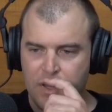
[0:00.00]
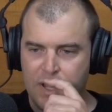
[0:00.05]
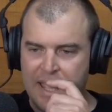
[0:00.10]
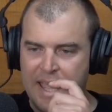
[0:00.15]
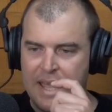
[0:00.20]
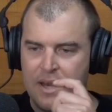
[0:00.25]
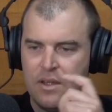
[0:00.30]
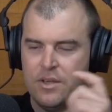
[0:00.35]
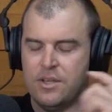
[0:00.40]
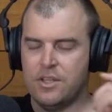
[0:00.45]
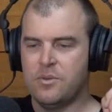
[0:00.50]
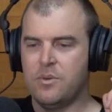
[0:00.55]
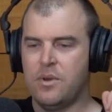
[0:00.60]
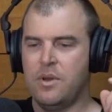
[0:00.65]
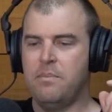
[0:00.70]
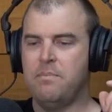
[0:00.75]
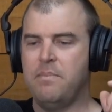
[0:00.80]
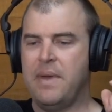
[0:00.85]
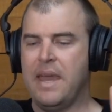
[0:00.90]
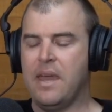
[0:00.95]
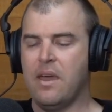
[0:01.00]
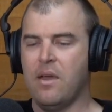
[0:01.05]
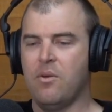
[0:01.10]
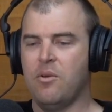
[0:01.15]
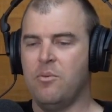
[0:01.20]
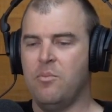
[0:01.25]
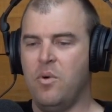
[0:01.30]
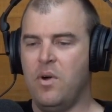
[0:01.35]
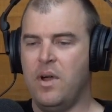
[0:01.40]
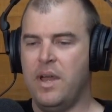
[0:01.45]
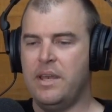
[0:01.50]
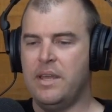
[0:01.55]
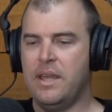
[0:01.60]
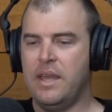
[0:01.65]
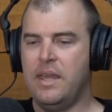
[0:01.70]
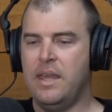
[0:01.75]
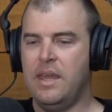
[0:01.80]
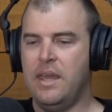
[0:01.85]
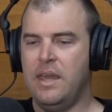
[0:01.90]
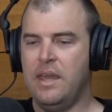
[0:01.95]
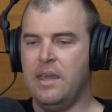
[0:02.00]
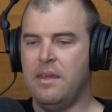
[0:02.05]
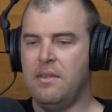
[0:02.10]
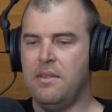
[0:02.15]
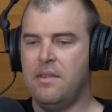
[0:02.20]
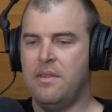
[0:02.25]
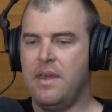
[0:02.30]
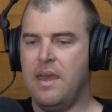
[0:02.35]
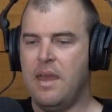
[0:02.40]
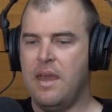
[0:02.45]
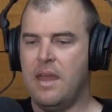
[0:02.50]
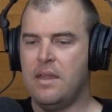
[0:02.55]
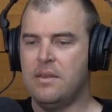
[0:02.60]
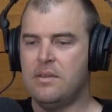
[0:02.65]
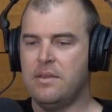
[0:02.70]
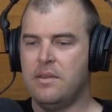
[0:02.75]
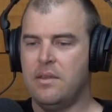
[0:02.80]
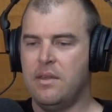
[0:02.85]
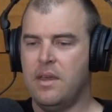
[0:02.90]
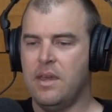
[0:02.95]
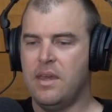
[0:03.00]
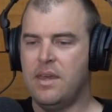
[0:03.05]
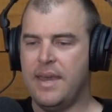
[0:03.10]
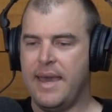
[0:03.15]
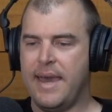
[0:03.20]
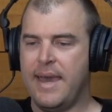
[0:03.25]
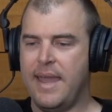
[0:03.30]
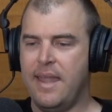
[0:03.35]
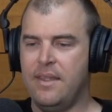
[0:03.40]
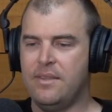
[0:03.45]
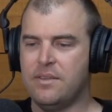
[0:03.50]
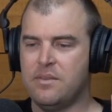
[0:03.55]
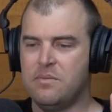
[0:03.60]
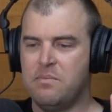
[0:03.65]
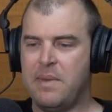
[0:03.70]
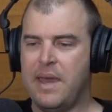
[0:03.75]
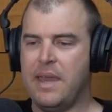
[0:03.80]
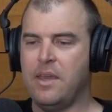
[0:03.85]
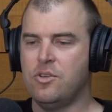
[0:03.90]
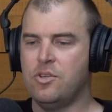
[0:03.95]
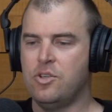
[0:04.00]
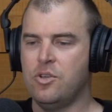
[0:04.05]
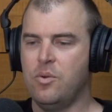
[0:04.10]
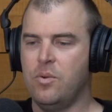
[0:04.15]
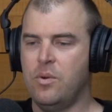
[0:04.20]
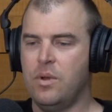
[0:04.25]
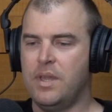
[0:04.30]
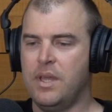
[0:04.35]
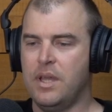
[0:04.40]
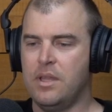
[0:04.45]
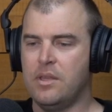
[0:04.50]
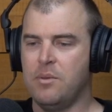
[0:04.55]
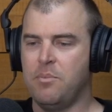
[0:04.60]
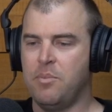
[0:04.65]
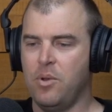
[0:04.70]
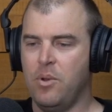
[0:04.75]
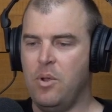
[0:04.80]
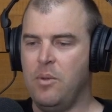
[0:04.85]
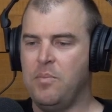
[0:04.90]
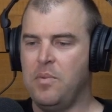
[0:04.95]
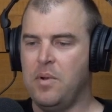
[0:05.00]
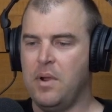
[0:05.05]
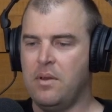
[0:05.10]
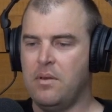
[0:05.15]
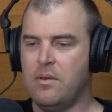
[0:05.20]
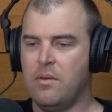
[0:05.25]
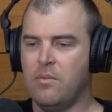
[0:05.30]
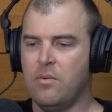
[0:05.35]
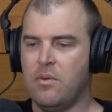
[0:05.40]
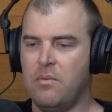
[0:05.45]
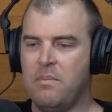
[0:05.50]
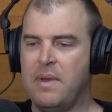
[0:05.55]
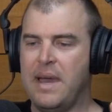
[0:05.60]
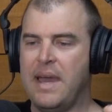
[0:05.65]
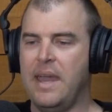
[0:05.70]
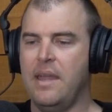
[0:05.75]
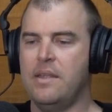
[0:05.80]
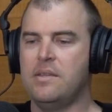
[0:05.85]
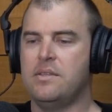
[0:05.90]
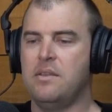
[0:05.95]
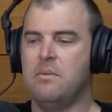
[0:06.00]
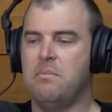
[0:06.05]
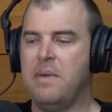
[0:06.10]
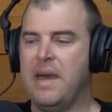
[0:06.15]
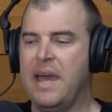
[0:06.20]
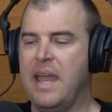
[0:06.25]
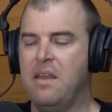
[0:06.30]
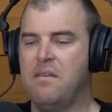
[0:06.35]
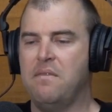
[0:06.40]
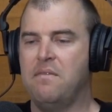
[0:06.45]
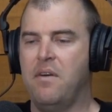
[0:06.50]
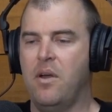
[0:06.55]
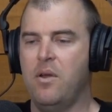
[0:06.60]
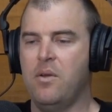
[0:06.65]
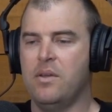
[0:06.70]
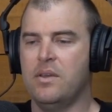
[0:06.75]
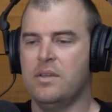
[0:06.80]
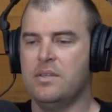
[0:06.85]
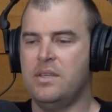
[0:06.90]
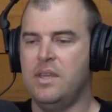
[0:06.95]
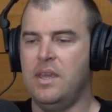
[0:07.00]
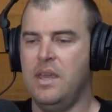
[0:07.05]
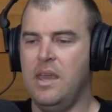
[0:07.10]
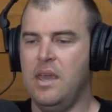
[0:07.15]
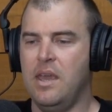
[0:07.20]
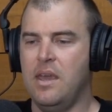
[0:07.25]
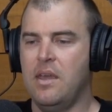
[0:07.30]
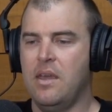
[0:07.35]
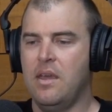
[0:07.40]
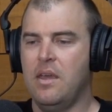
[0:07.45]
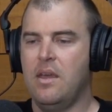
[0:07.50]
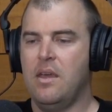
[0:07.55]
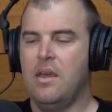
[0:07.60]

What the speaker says: And I just want to make a reminder here that, again, just make sure that the blueprint remains the main focus here.